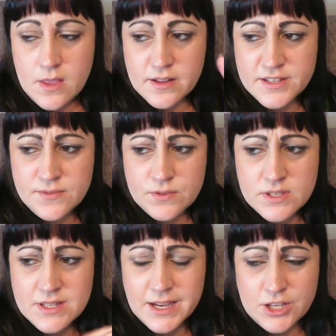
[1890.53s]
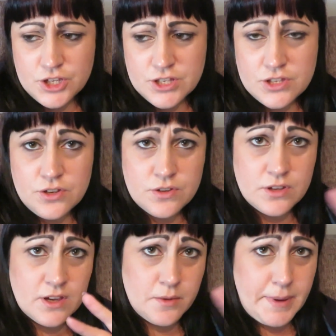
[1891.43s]
there are different stages and you
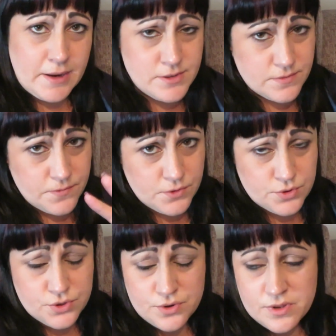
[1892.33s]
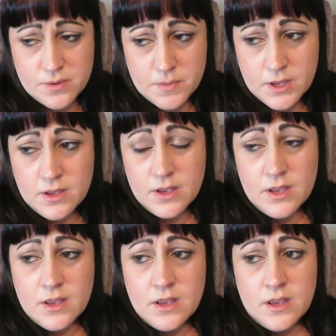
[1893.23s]
can go backwards and forwards through them.
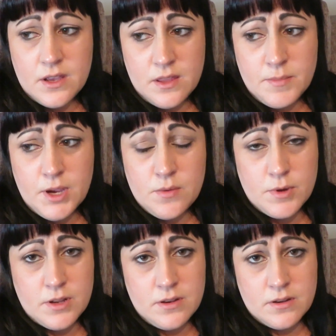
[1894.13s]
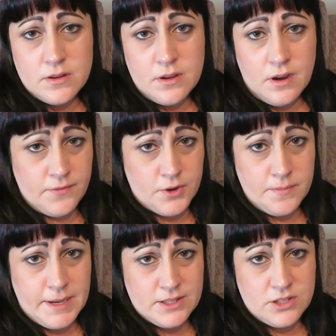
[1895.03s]
At the moment, I've
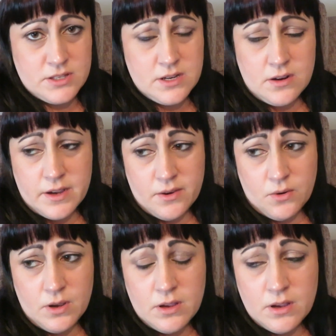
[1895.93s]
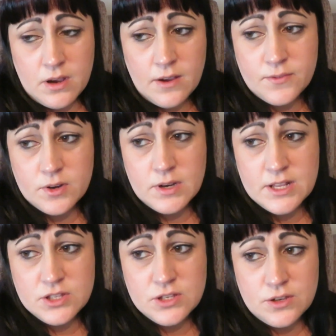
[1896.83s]
gone back to denial. I've gone
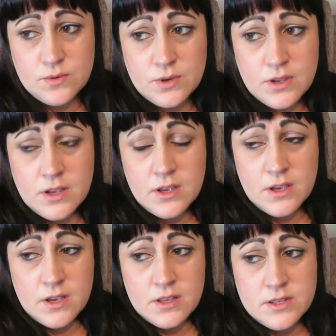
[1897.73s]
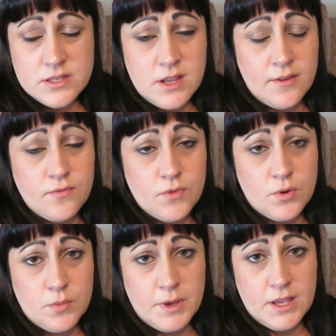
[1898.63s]
into, there's nothing
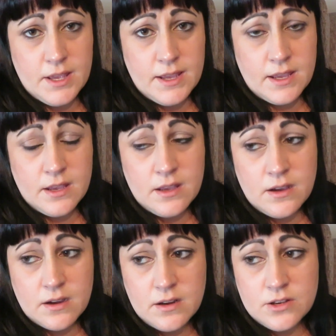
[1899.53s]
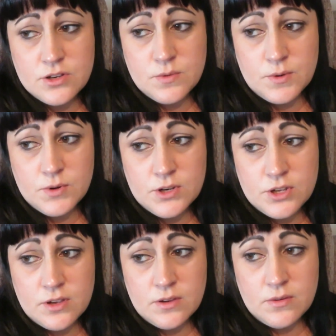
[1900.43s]
wrong with me, I'm going to do what I want to
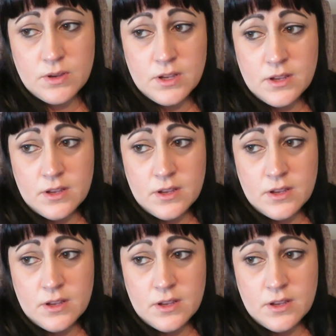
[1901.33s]
do.